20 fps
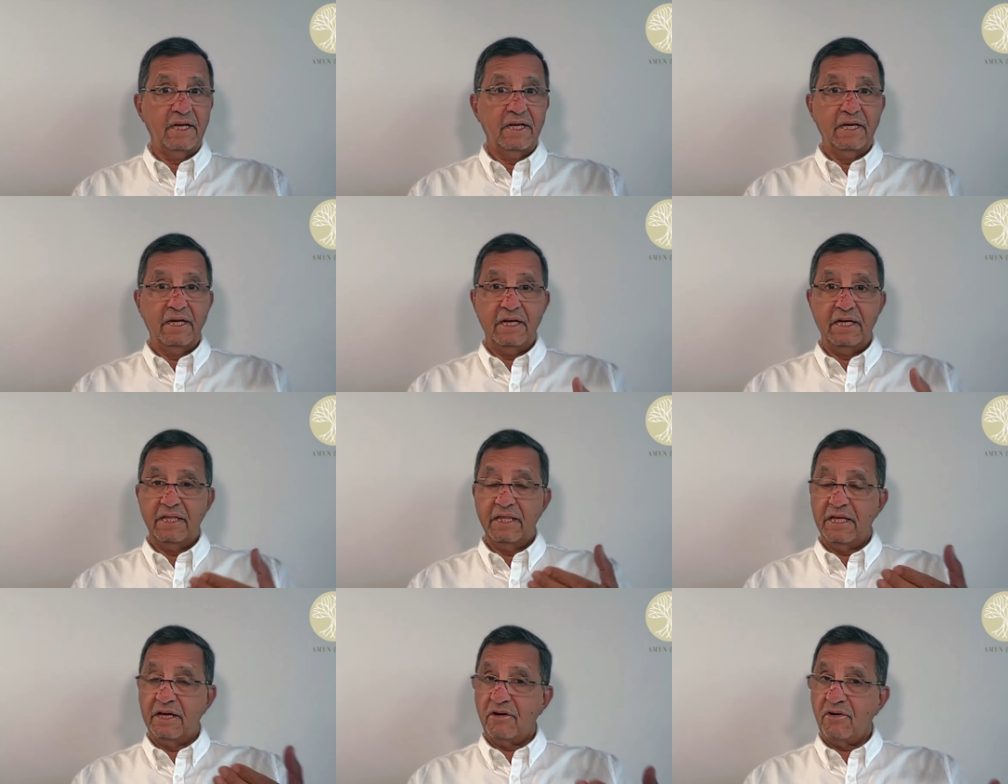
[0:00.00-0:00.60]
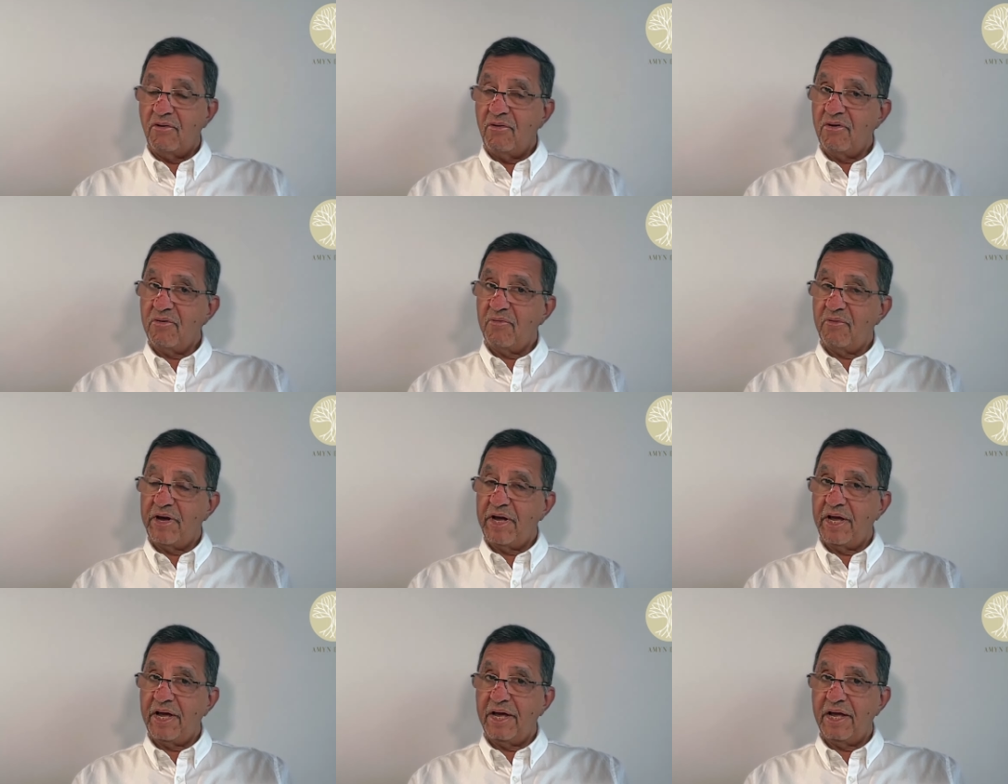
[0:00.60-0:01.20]
in their own
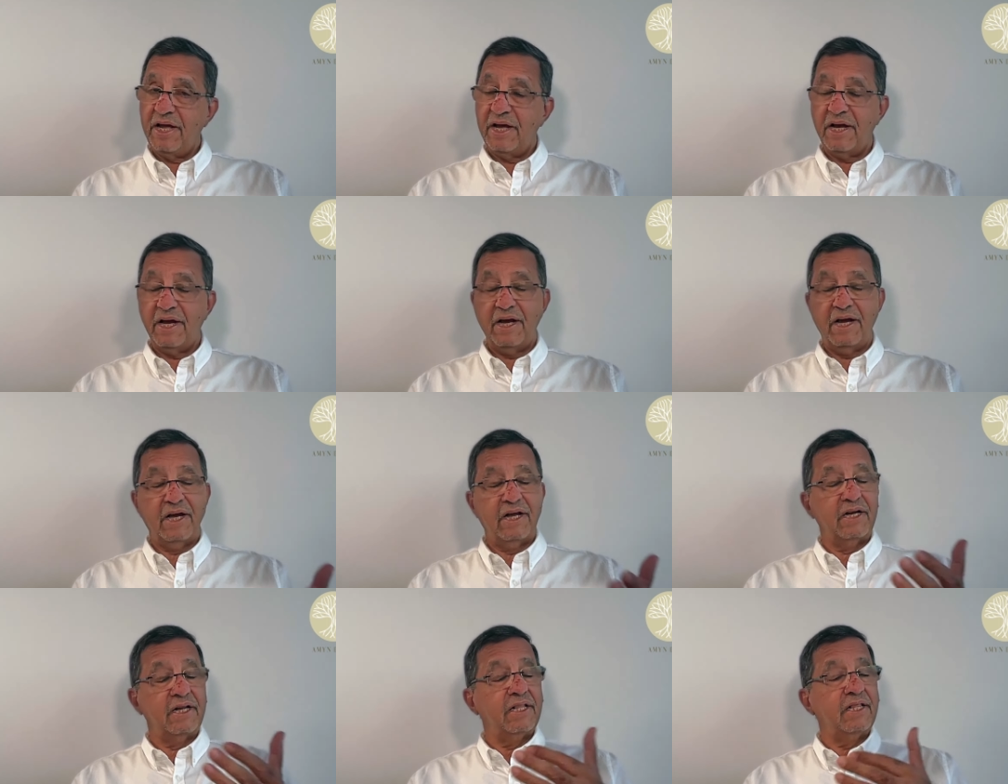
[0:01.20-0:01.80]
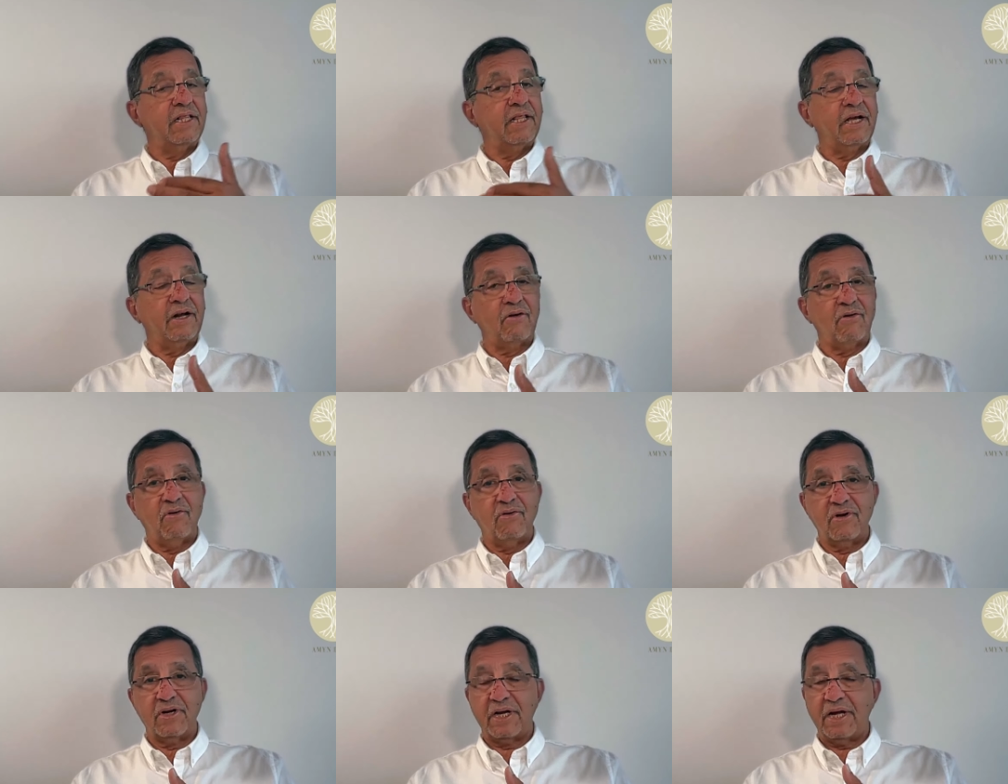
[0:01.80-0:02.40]
way and in their
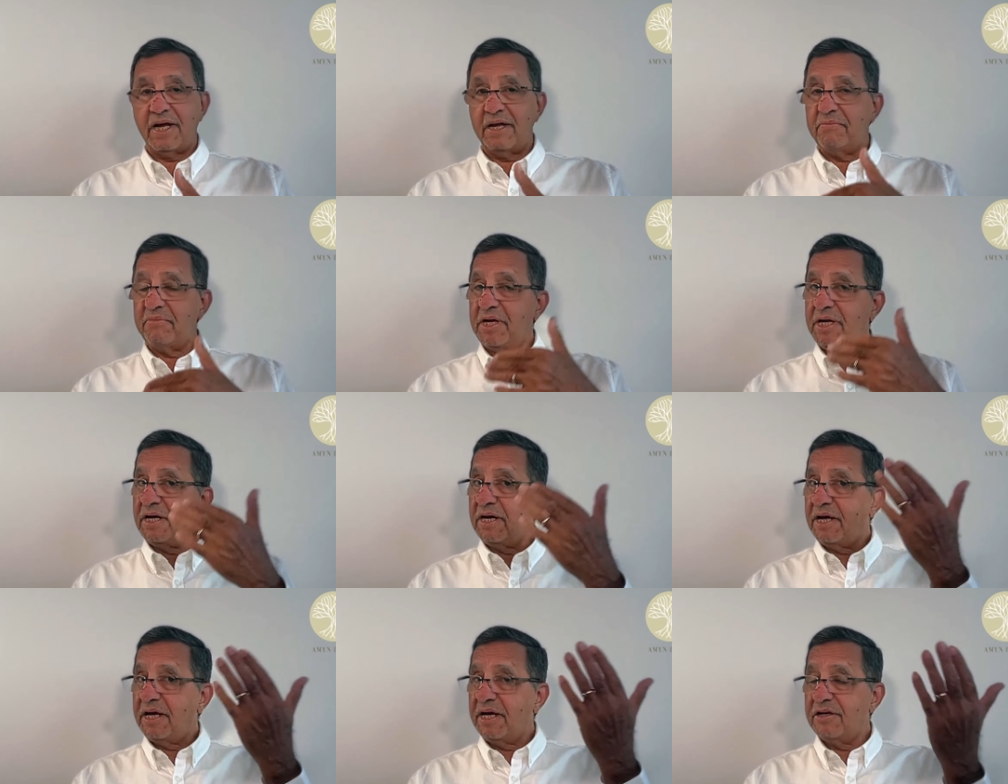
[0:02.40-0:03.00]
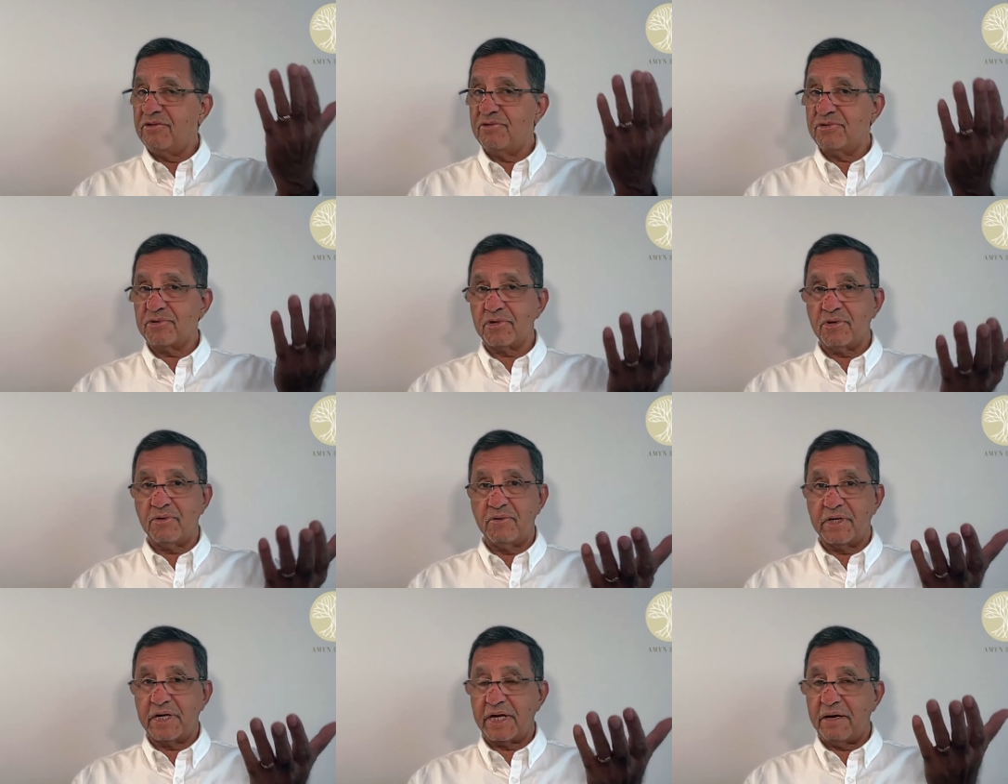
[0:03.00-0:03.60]
own timing, like you saw
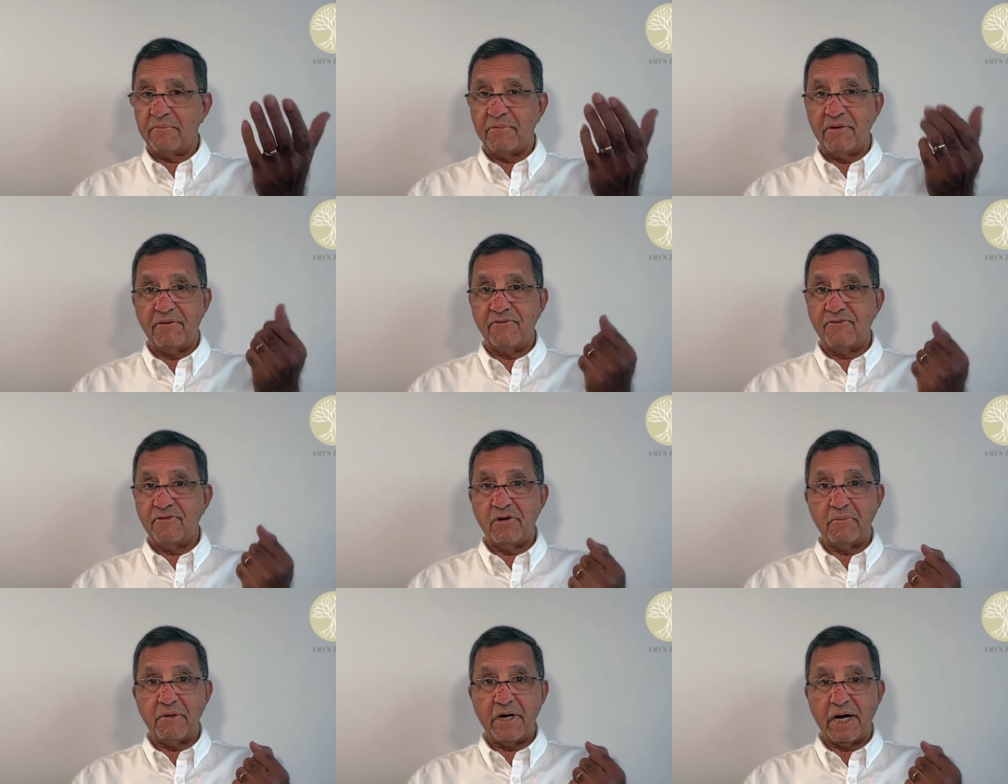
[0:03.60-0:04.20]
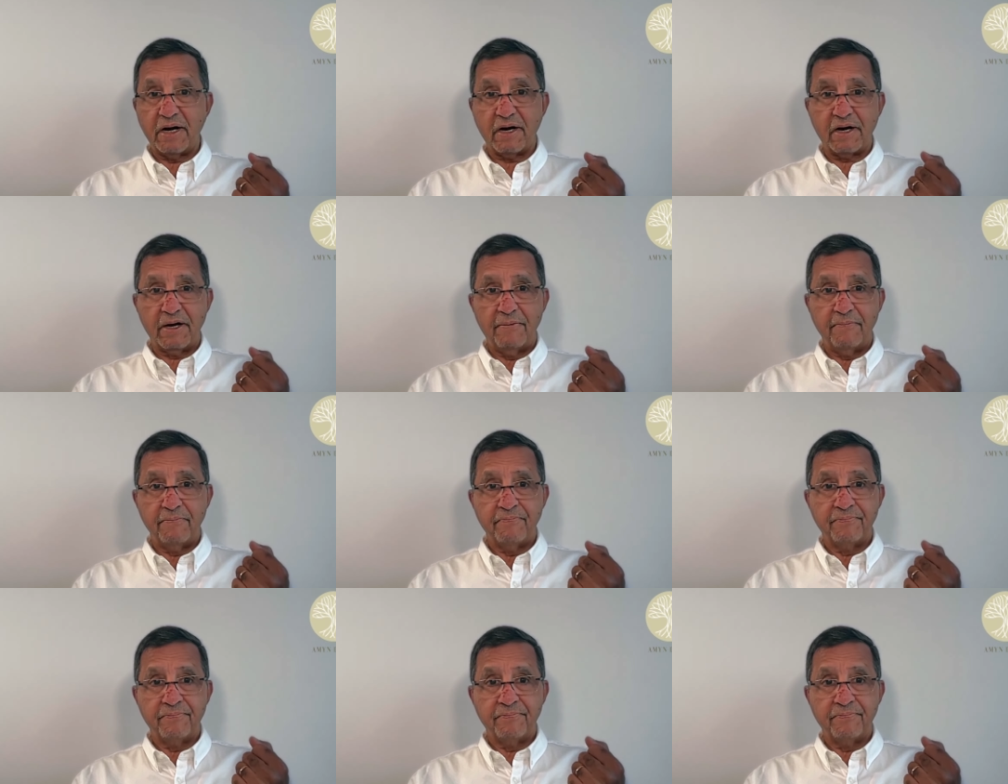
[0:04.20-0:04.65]
what happened for Mark.